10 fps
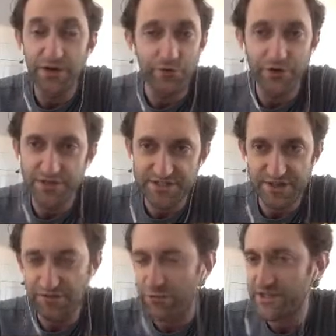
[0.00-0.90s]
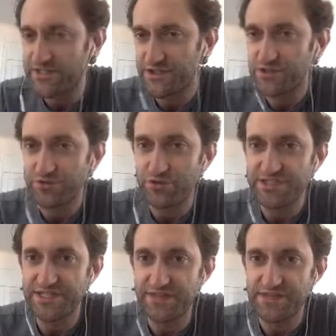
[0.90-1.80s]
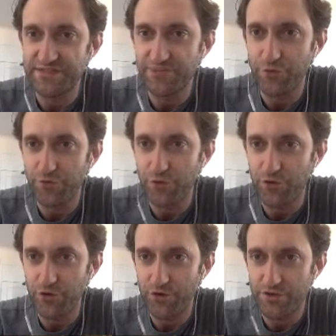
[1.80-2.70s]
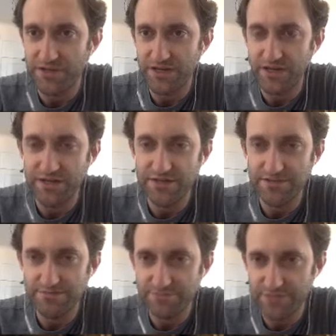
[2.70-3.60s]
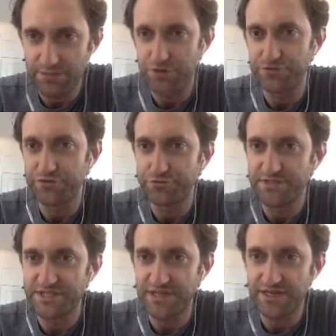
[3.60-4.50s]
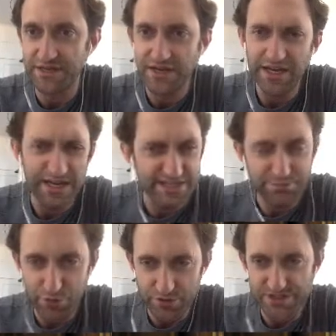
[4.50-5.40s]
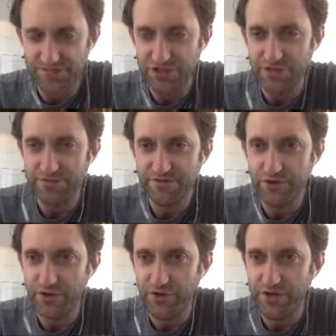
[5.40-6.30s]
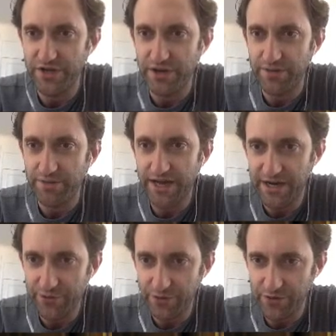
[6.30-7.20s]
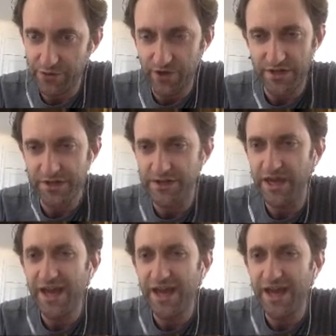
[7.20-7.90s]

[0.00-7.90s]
We also have ways to just reset his full board, double Doomsayer, Explosive Sheeps for early on, Pyro Equality,